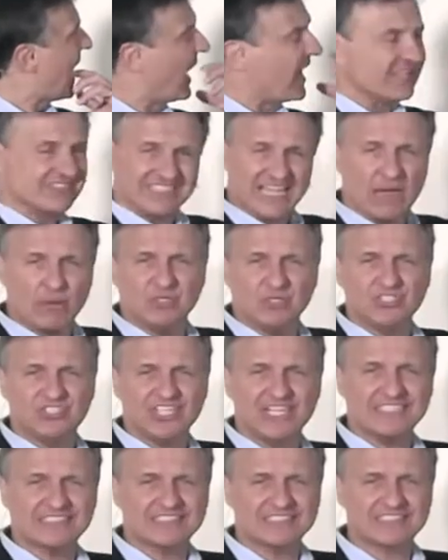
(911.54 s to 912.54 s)
is that what
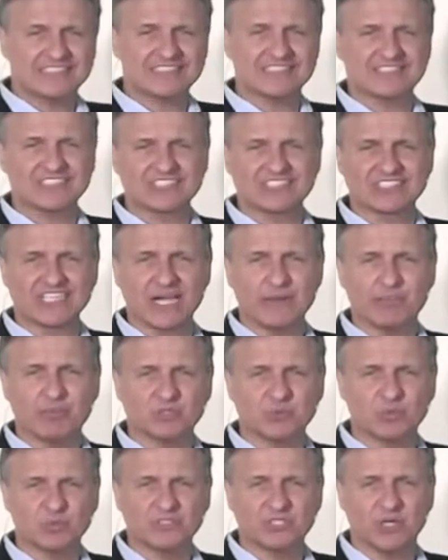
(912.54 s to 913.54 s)
Jesus'
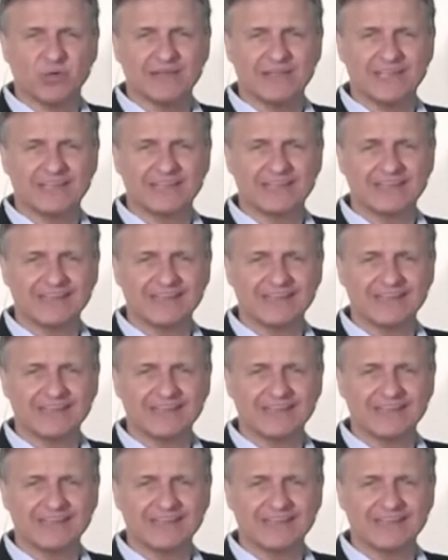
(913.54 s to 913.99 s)
disciples were doing?